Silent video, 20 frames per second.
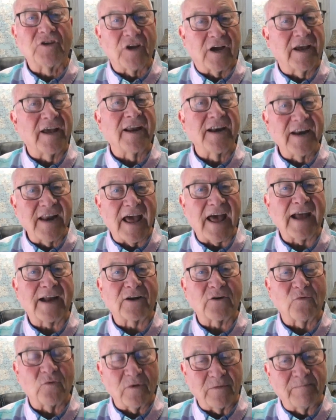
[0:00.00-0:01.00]
to
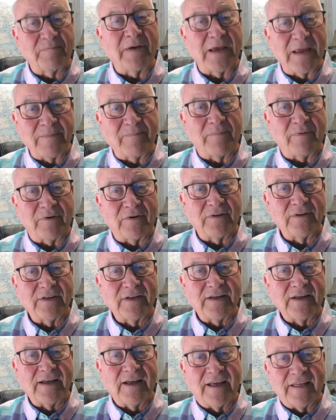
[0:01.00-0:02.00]
connect with people.
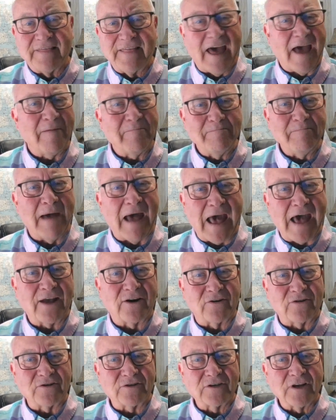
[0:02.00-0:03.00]
That
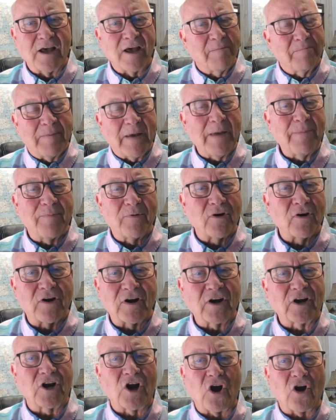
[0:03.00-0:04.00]
matters. People
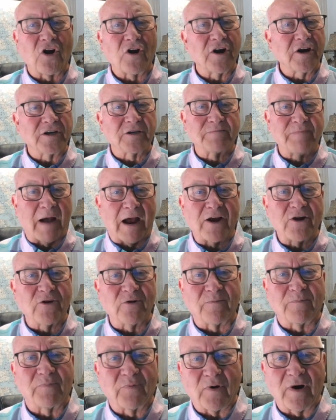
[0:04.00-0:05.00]
are encouraged by
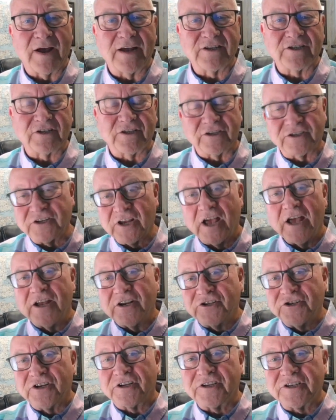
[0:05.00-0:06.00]
your presence.
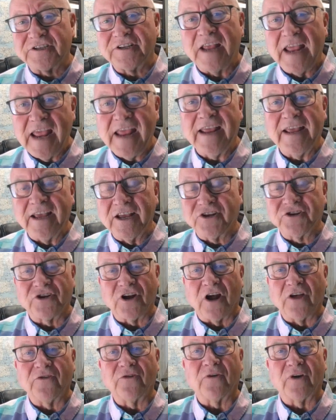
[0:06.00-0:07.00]
Just seeing
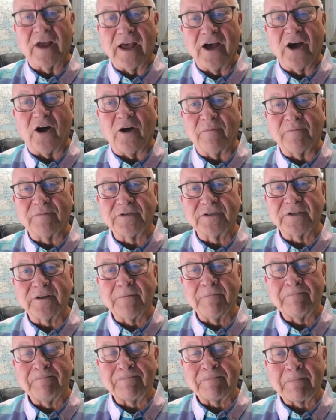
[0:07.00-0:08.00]
each other
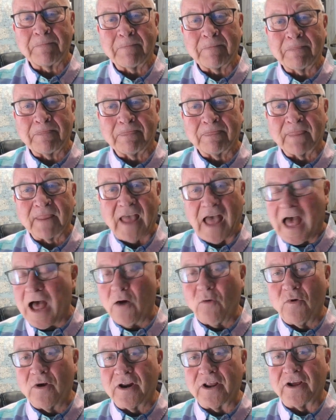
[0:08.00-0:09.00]
helps.
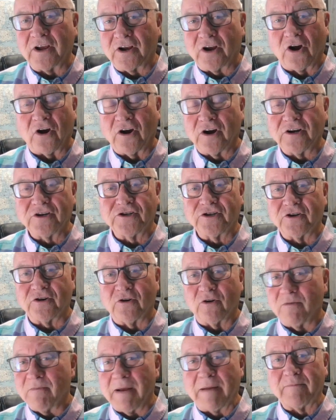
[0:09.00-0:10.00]
I want to encourage you
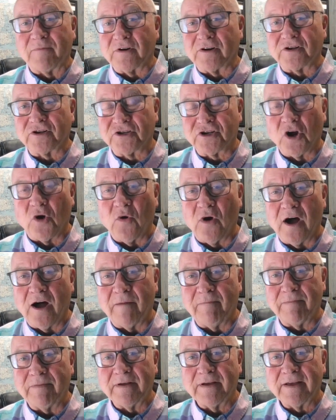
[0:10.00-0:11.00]
to remember to show
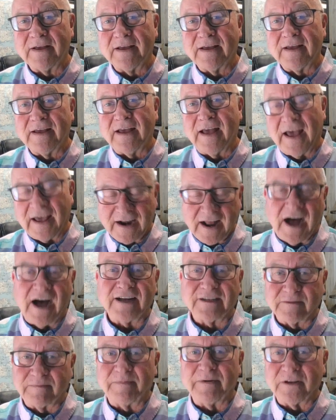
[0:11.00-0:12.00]
up at
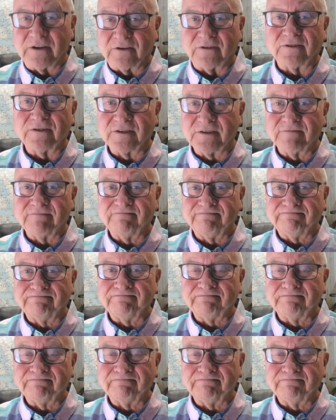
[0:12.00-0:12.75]
hospitals.